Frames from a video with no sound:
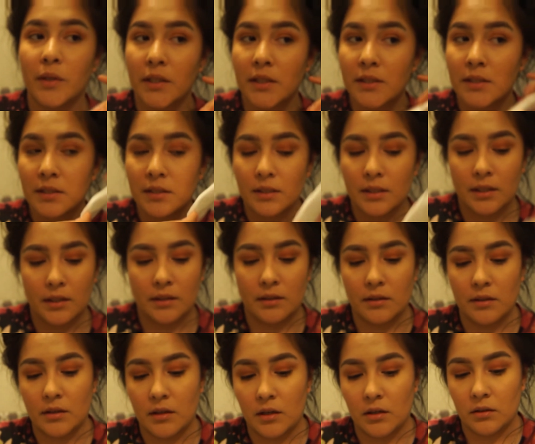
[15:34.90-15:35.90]
it's like
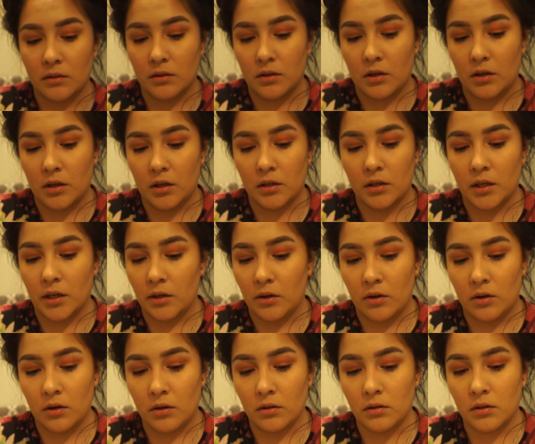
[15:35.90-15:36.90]
not a lot at
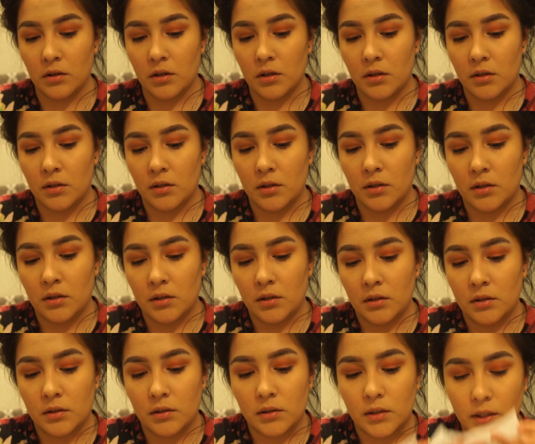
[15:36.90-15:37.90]
all.
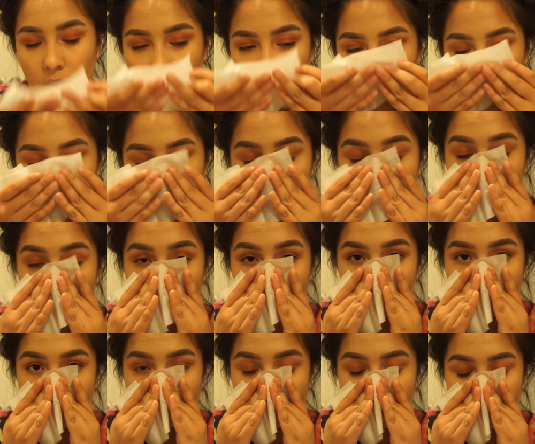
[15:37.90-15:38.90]
Like,
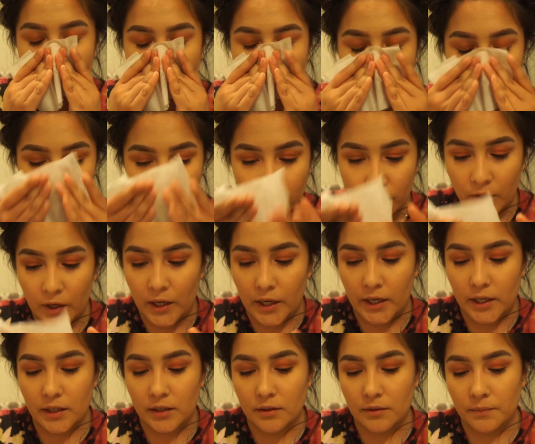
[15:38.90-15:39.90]
it's
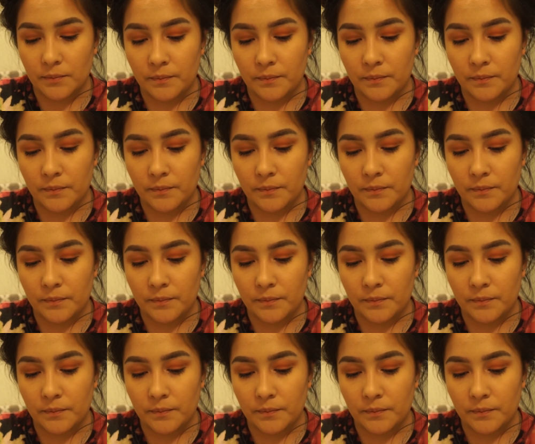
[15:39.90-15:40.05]
fine.